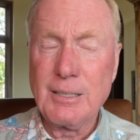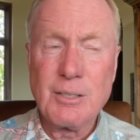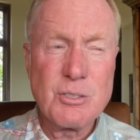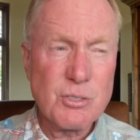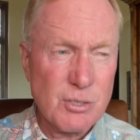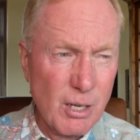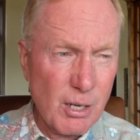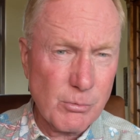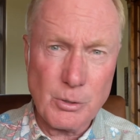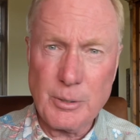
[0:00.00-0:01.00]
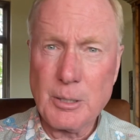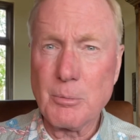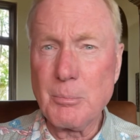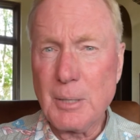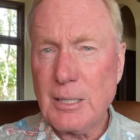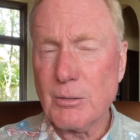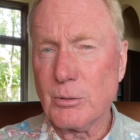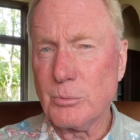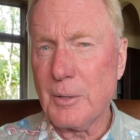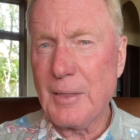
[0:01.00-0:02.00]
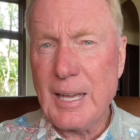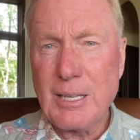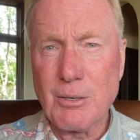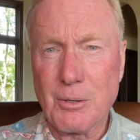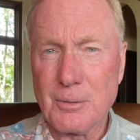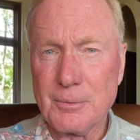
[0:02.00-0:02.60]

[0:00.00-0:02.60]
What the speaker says: sorrow intermingled with anger.